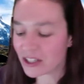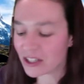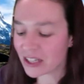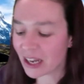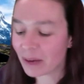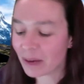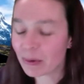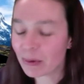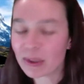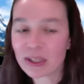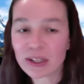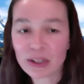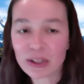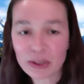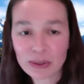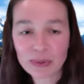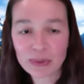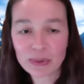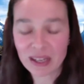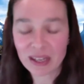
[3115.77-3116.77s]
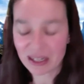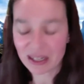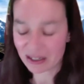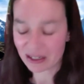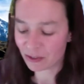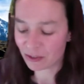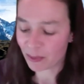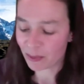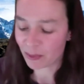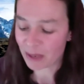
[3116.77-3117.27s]
and I will include that
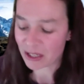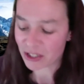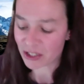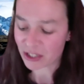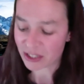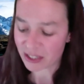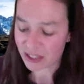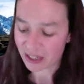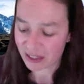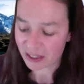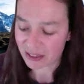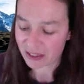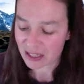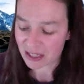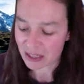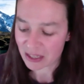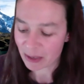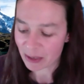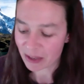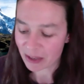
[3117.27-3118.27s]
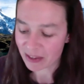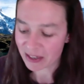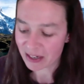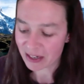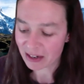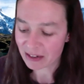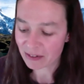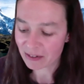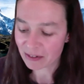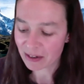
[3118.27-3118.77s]
information on the email that
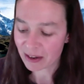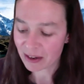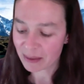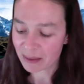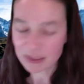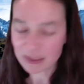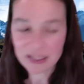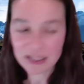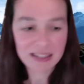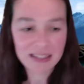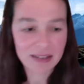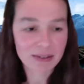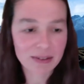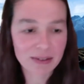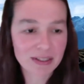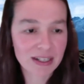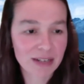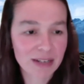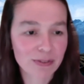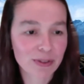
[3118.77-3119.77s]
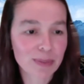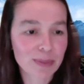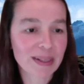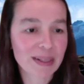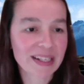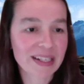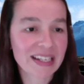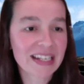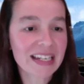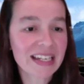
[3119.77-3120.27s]
I um, send out to
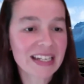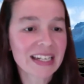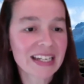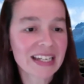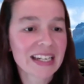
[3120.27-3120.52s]
everybody.